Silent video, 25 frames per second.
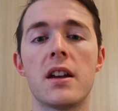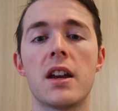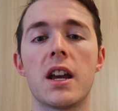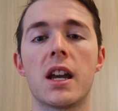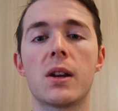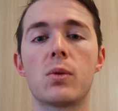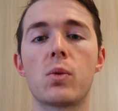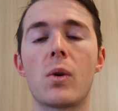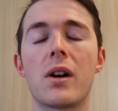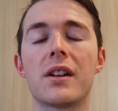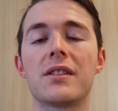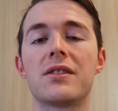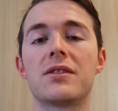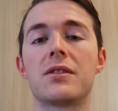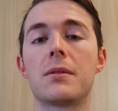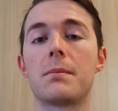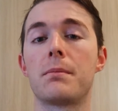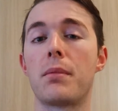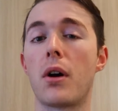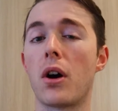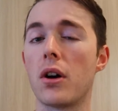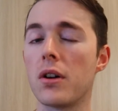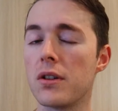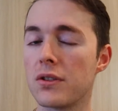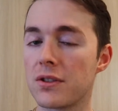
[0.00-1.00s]
It was
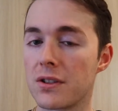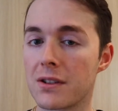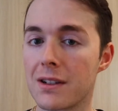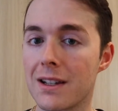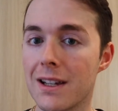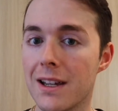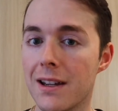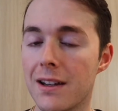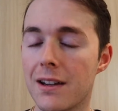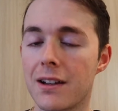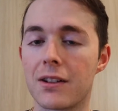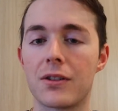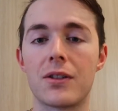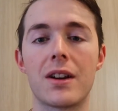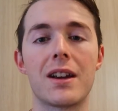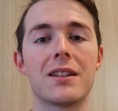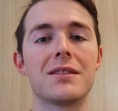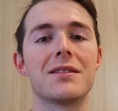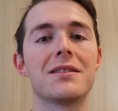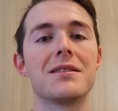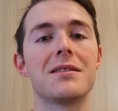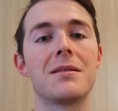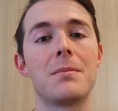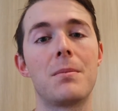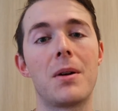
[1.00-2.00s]
supposedly
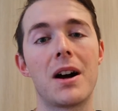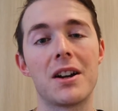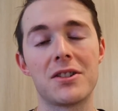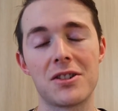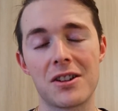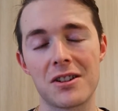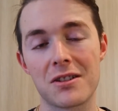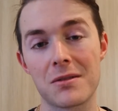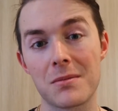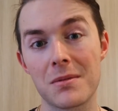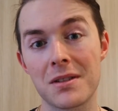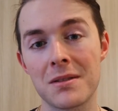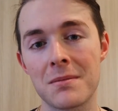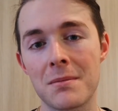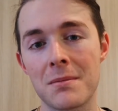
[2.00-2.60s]
created by a gentleman